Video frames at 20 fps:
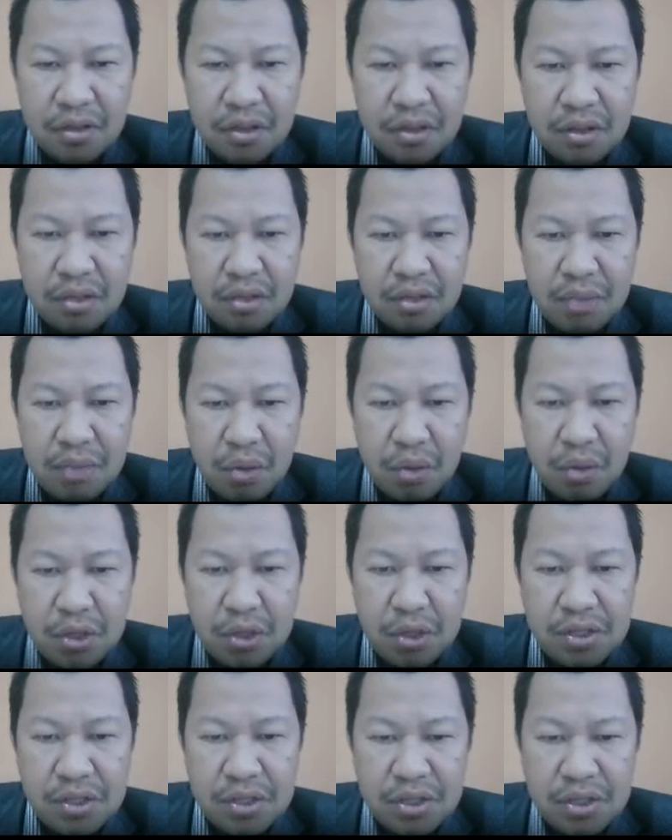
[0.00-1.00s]
the power
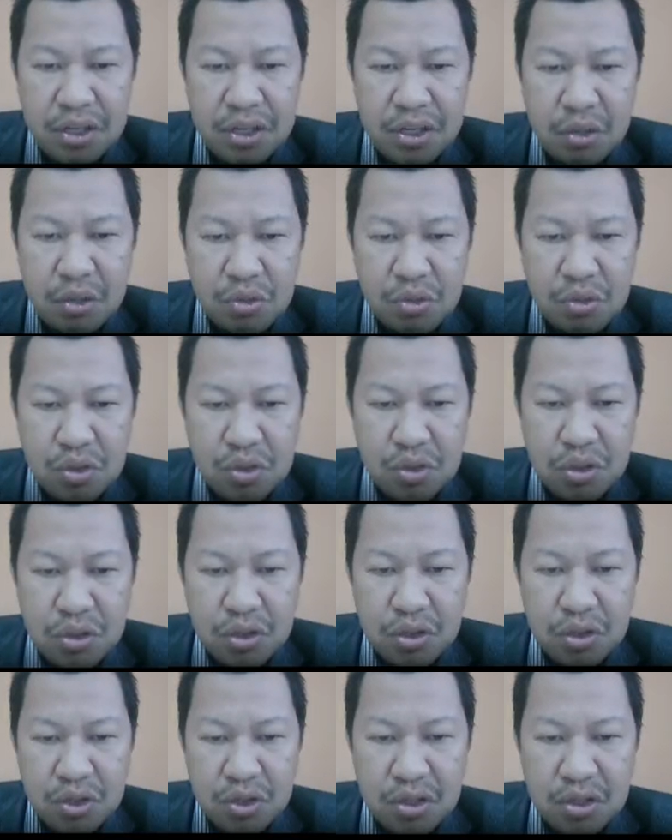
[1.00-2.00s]
is reduced,
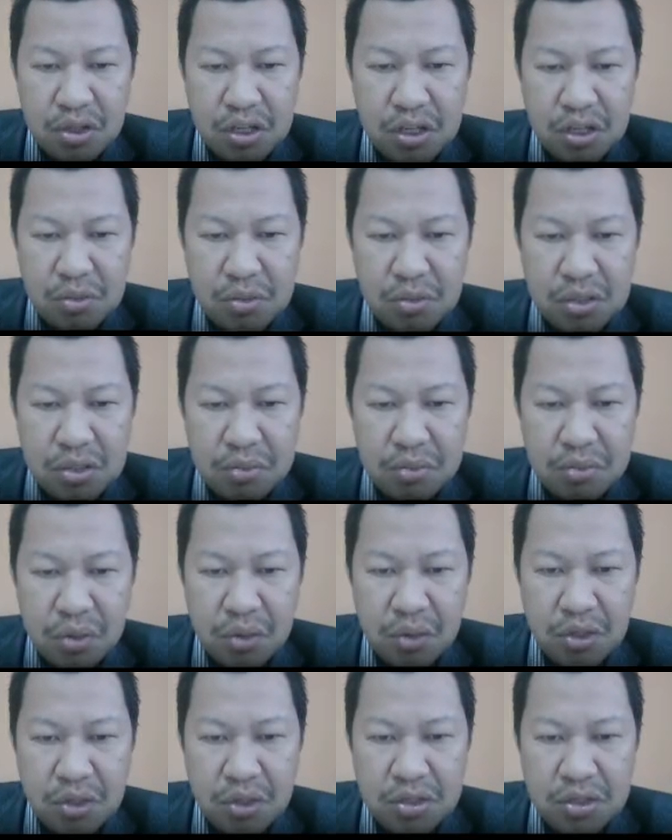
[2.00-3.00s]
the transmission
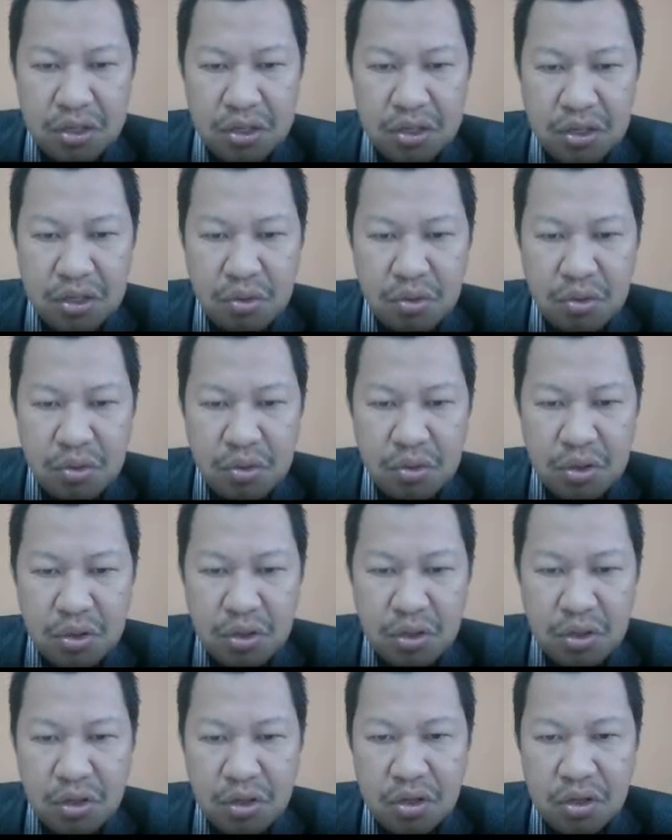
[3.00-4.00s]
power is reduced,
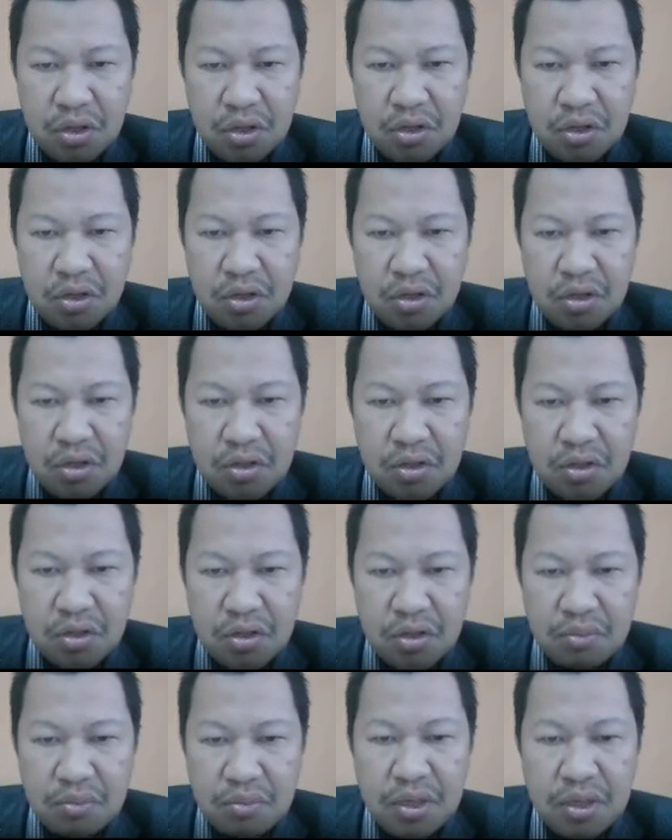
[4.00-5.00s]

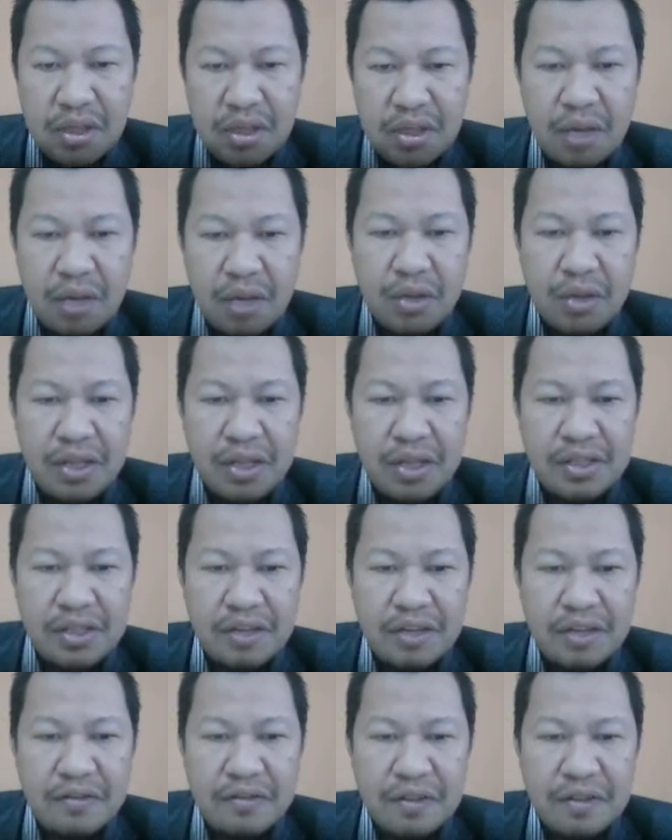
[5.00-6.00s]
meaning that we can
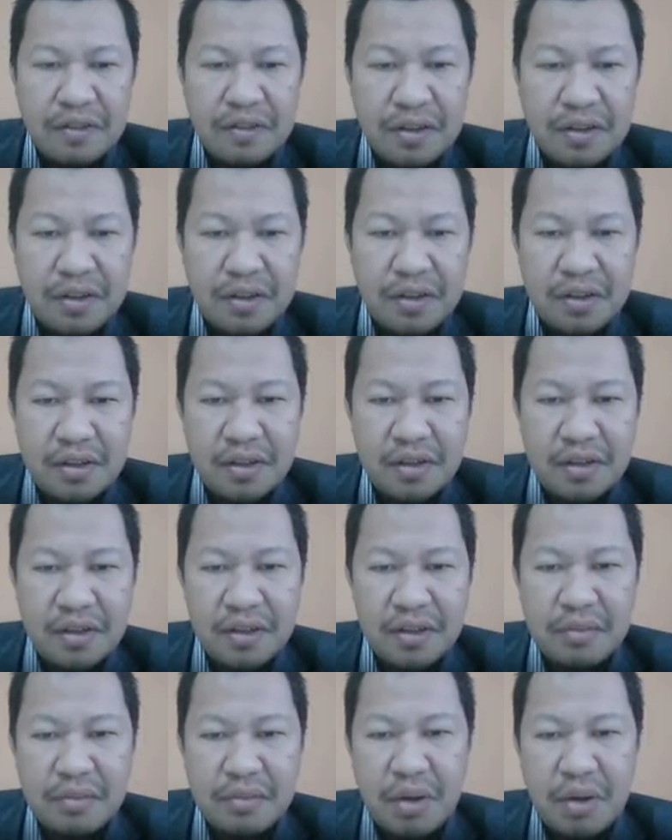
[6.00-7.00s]
save
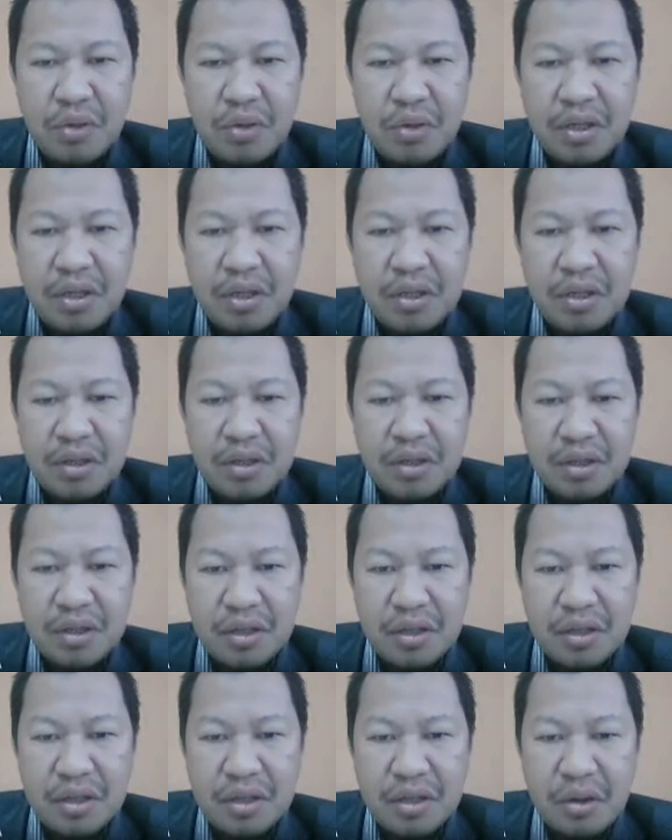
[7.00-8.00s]
the power
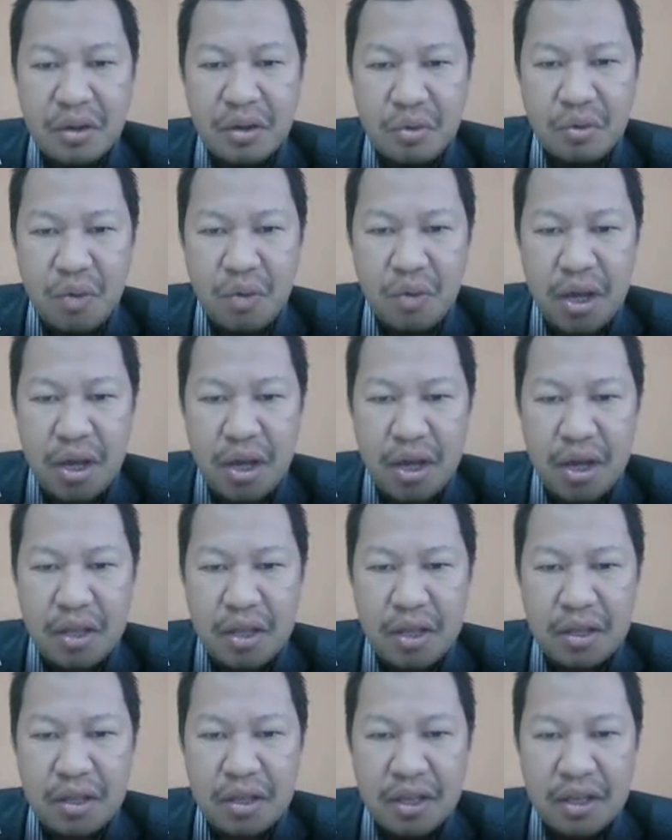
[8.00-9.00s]
where
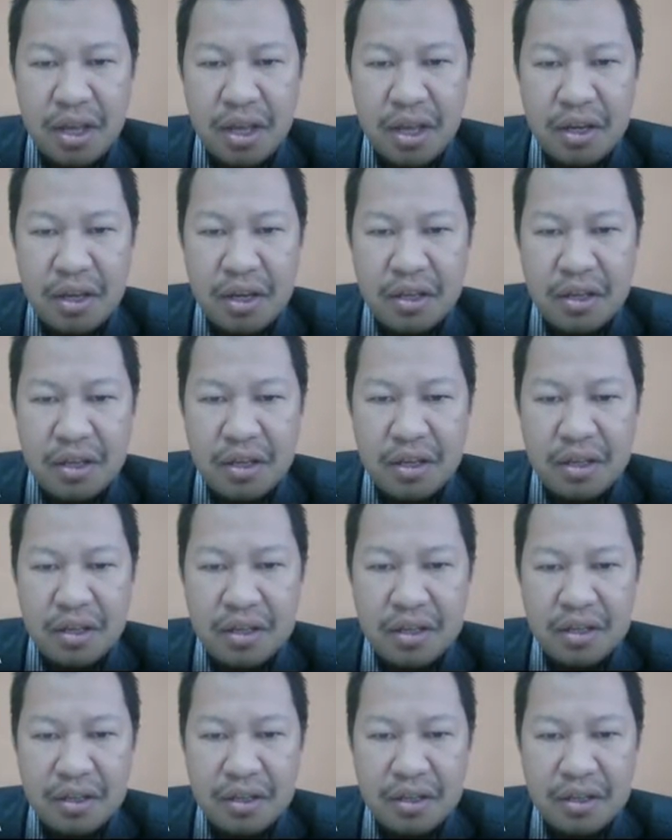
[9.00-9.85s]
the carrier